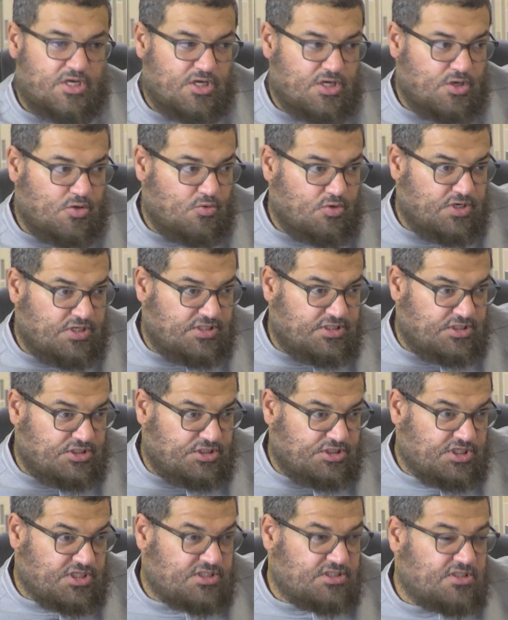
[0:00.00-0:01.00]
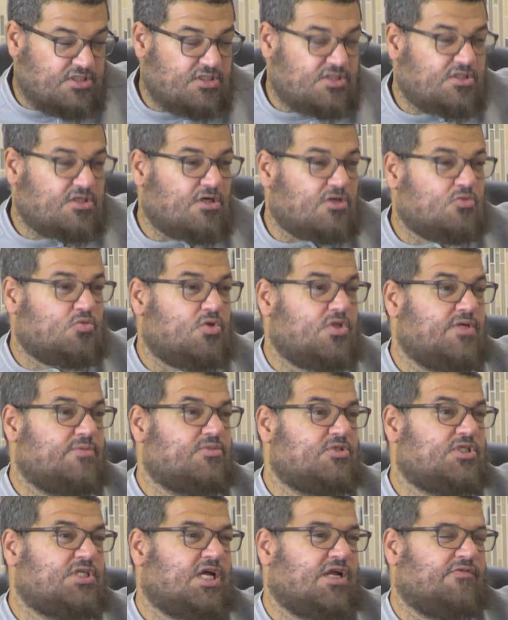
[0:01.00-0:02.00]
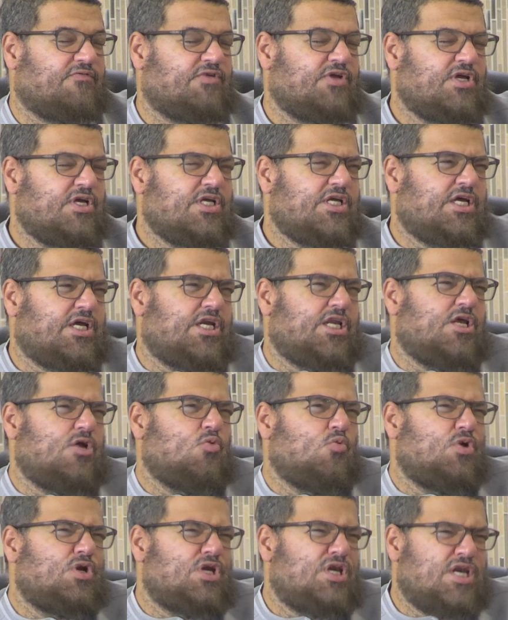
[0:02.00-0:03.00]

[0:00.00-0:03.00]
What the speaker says: when it says just, to start with himself. Yani he would